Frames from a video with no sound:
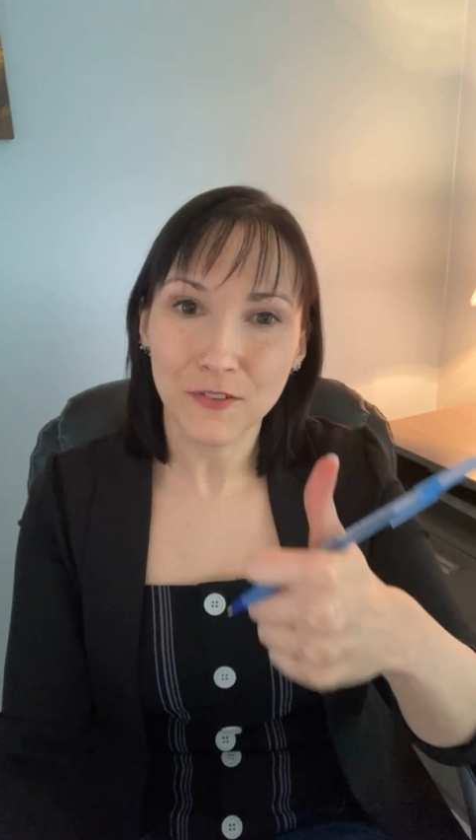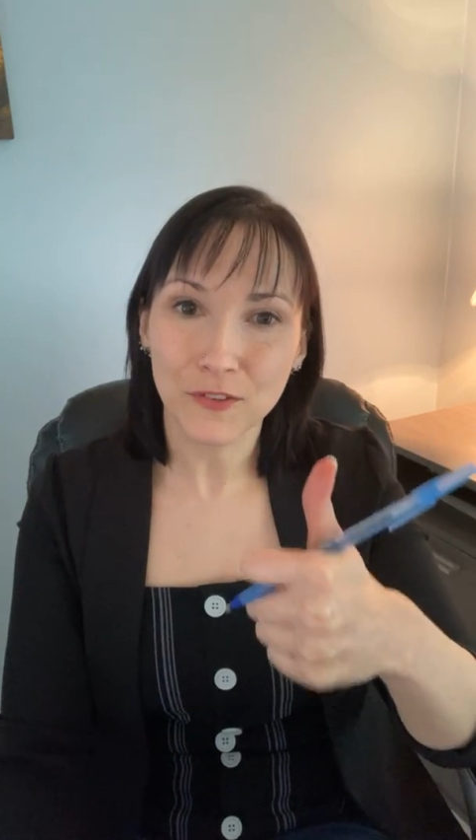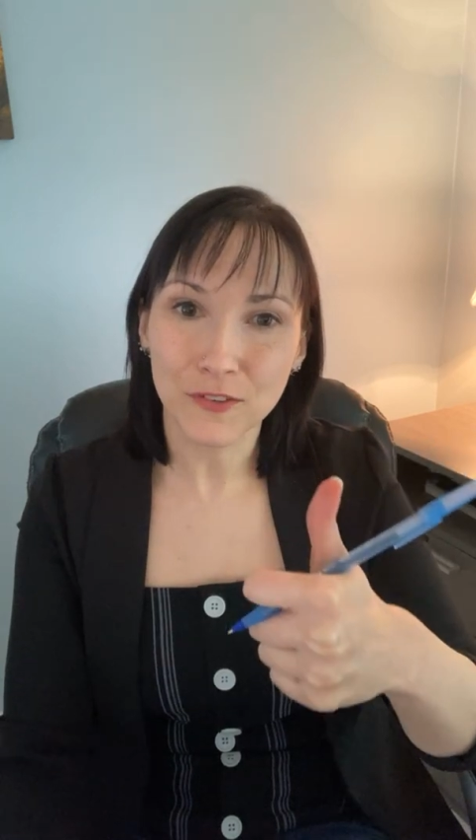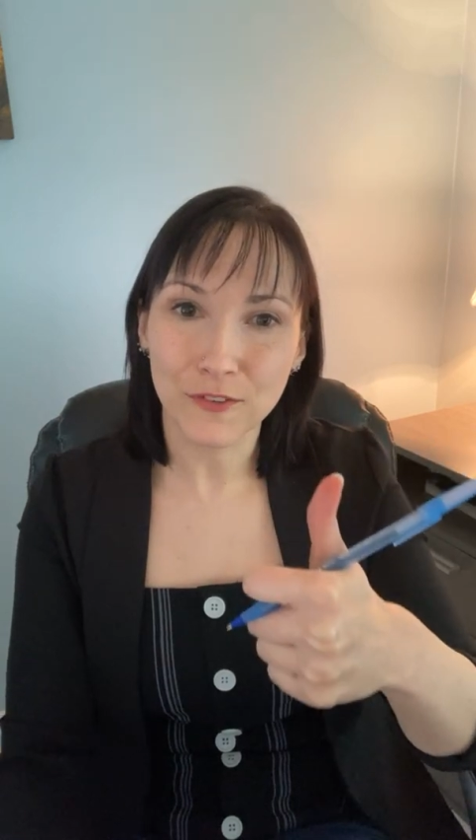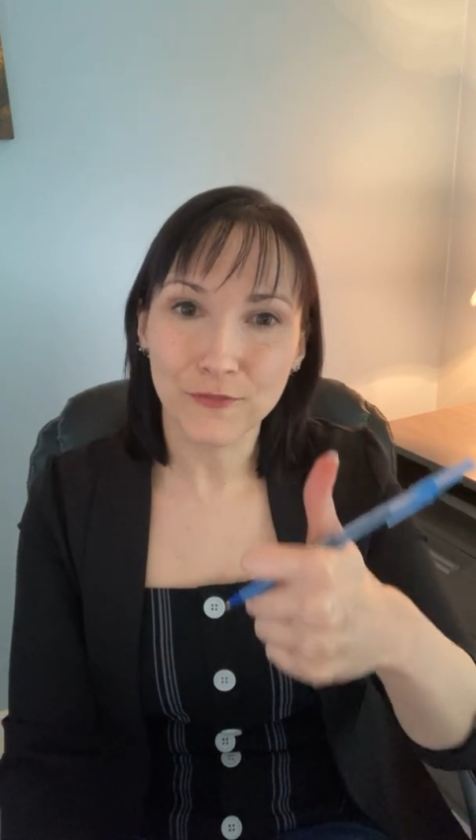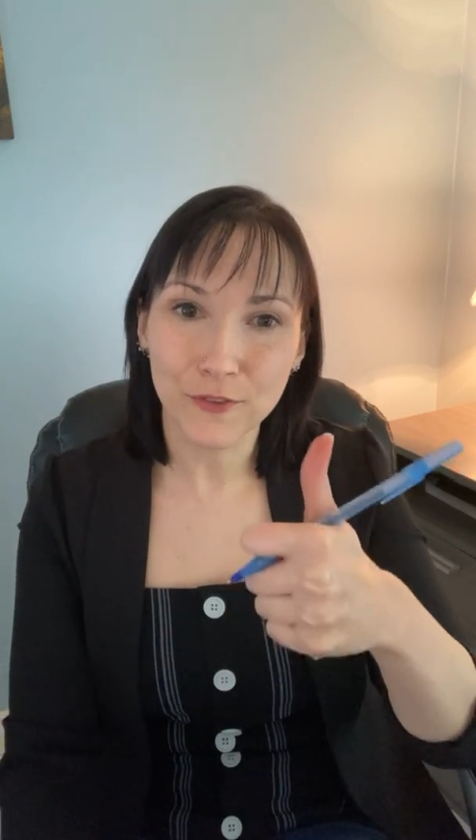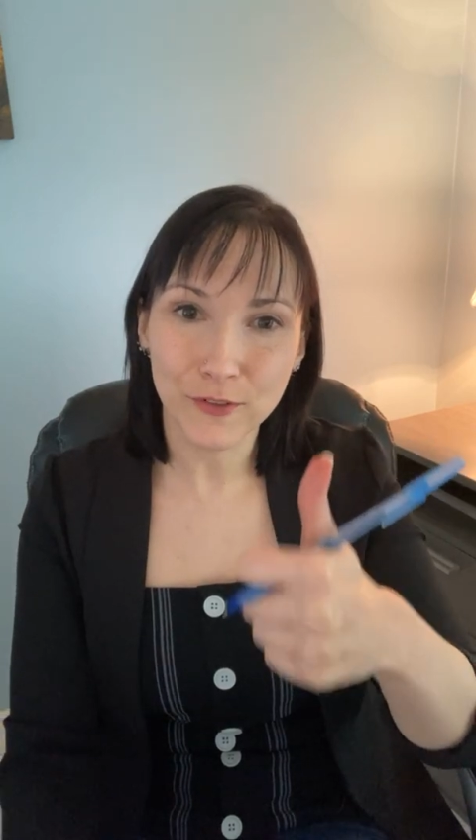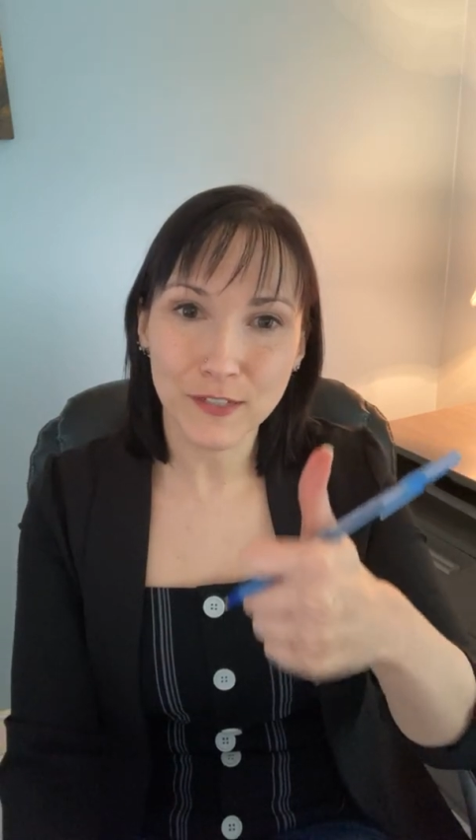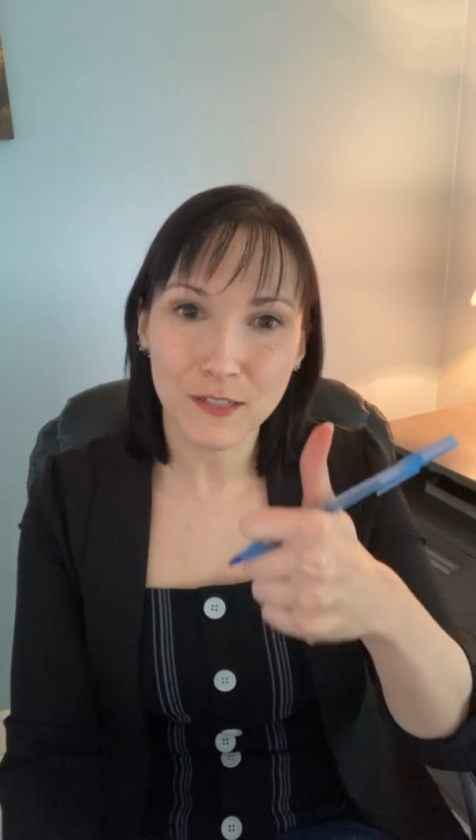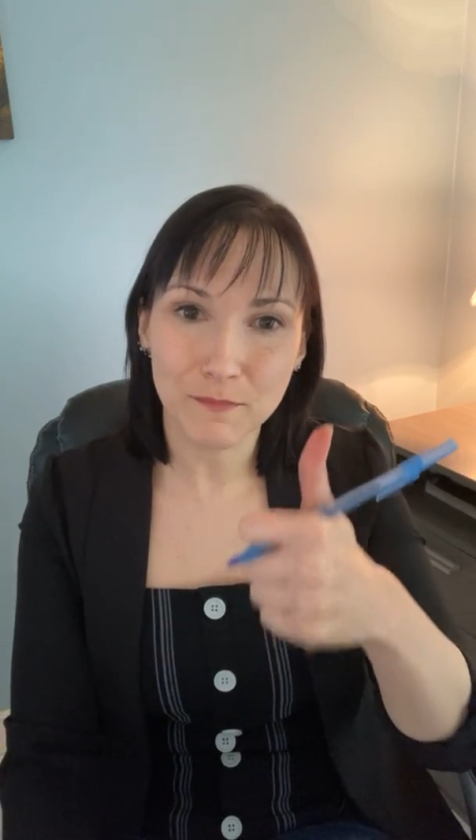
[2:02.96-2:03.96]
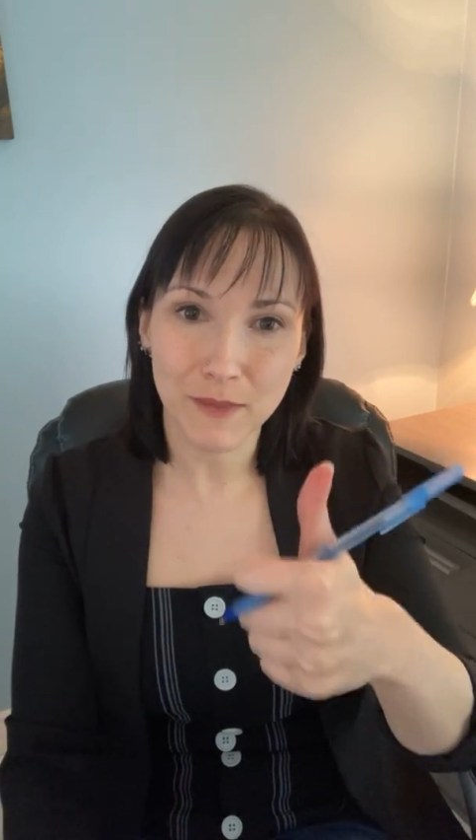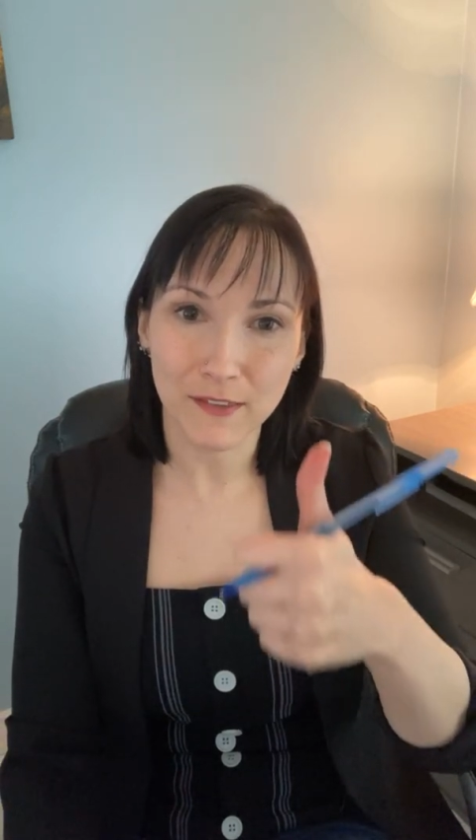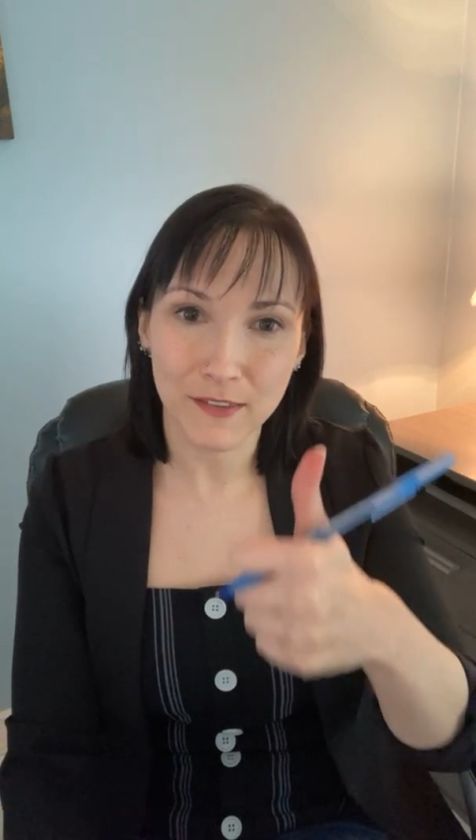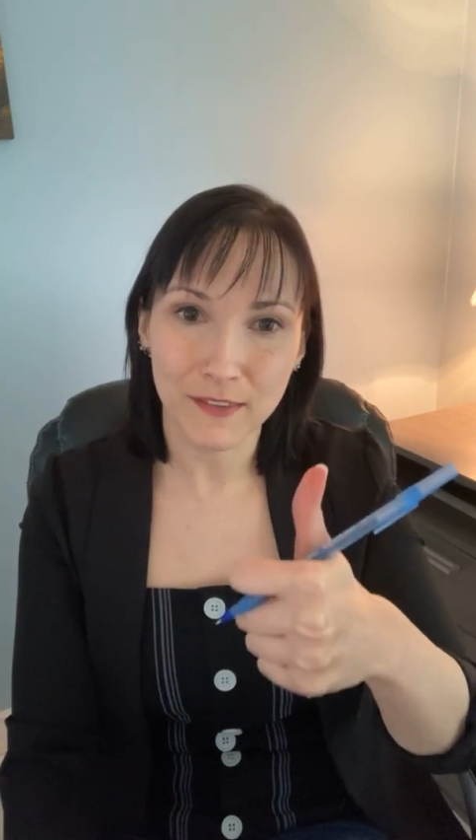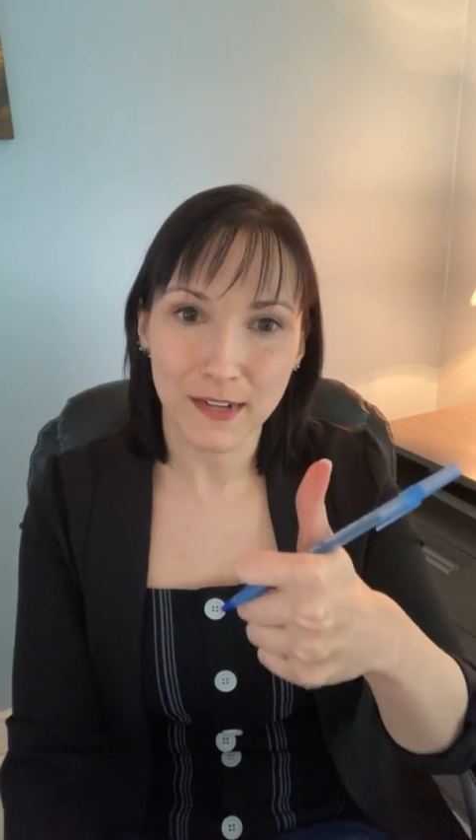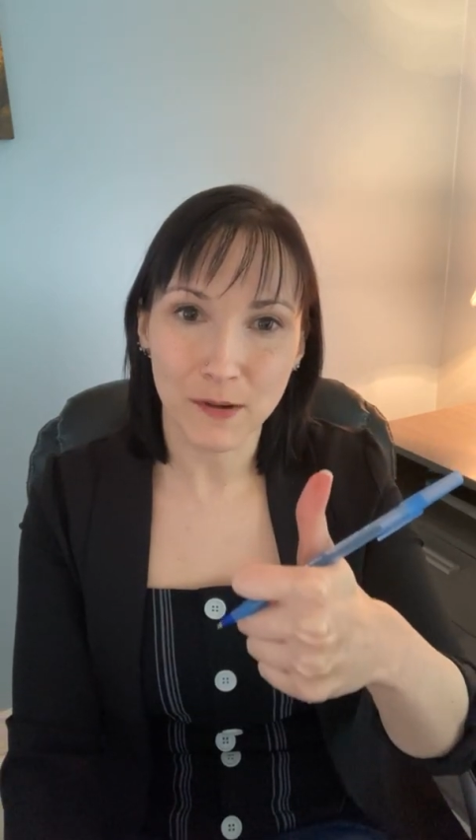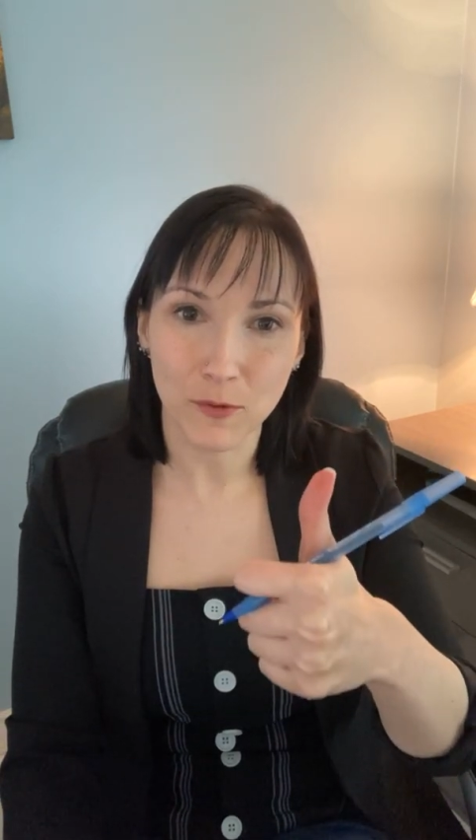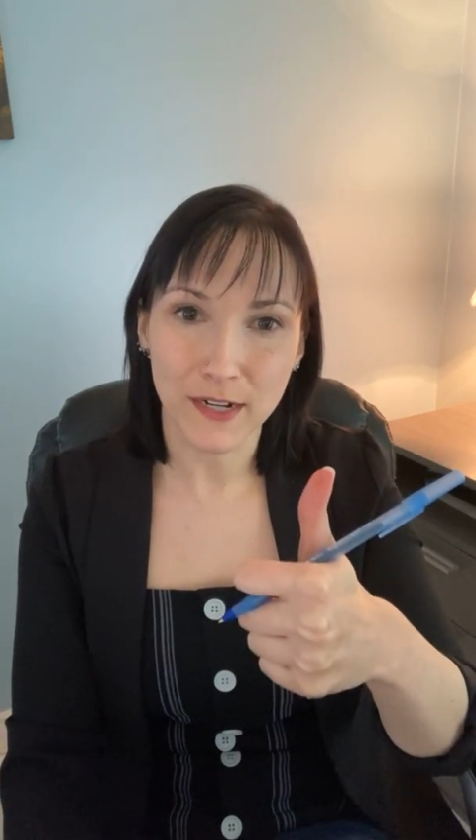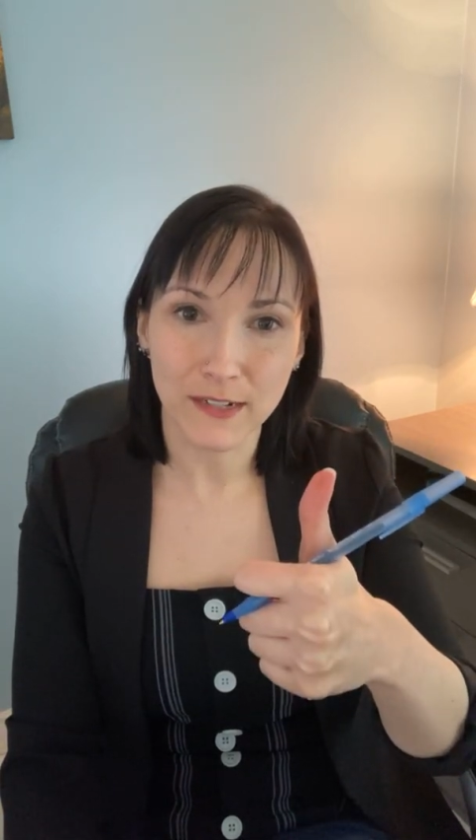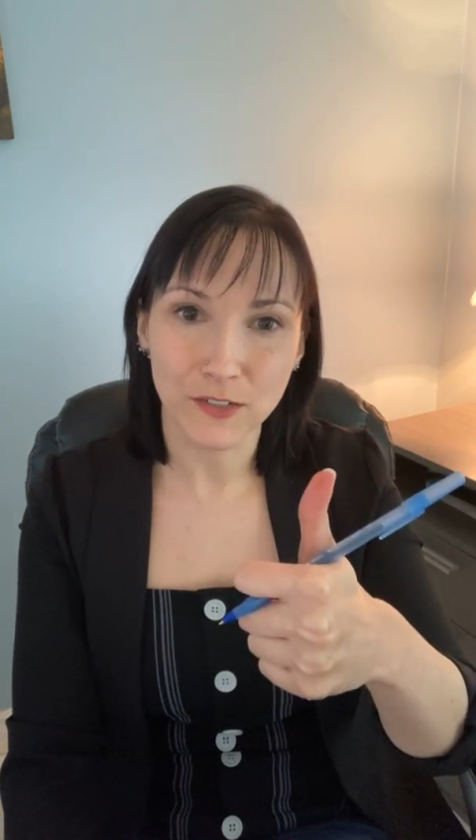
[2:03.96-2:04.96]
the first method that I
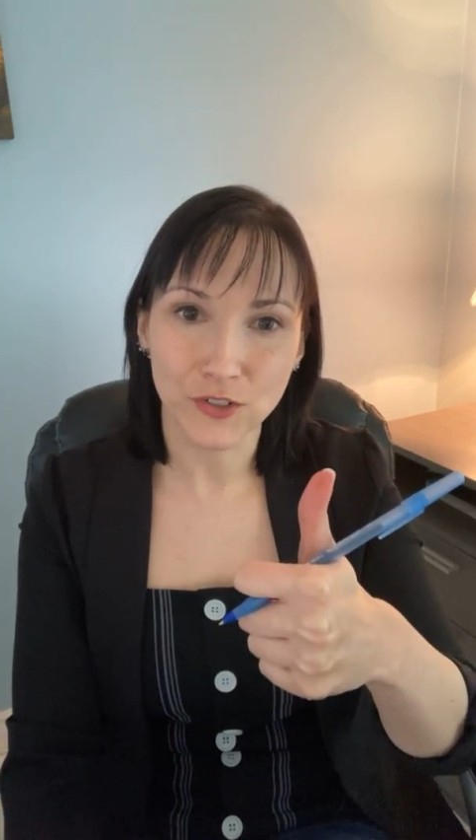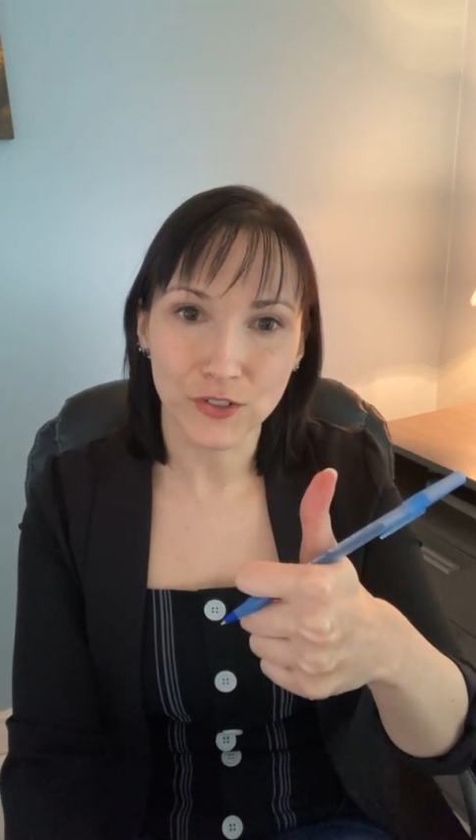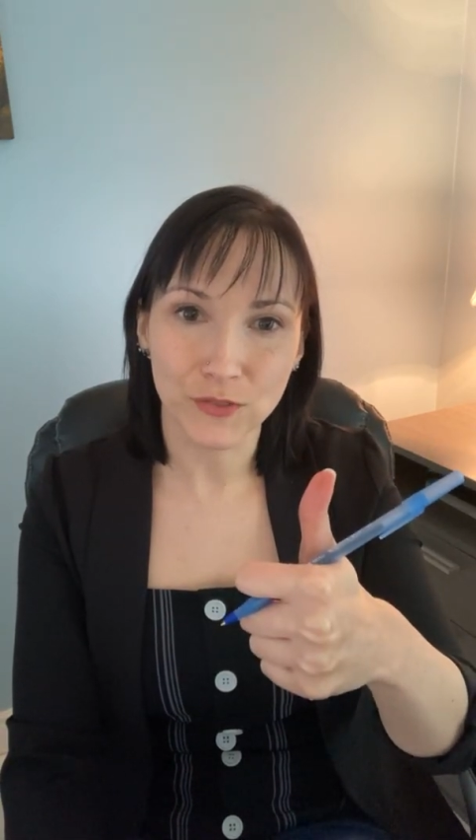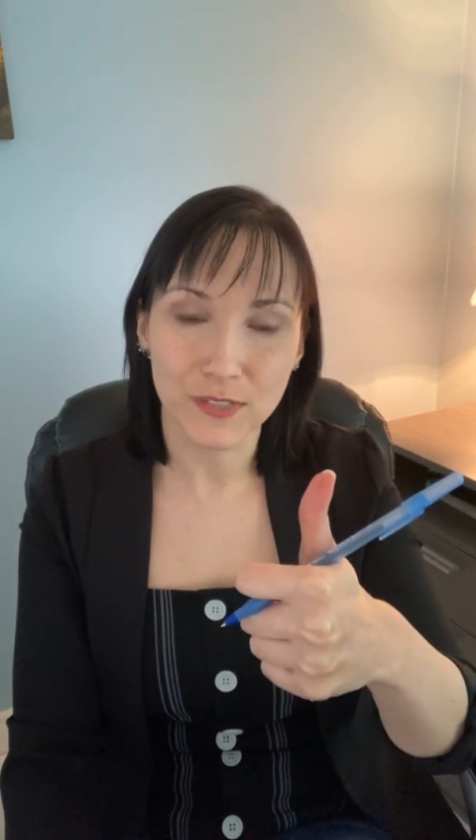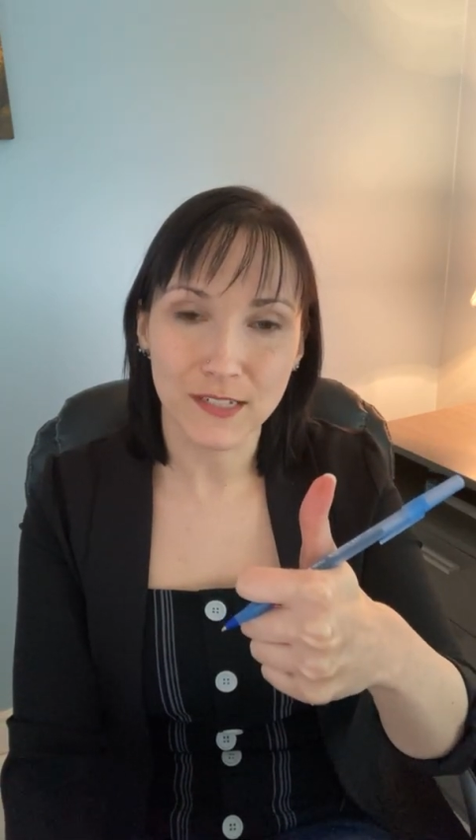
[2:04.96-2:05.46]
want to introduce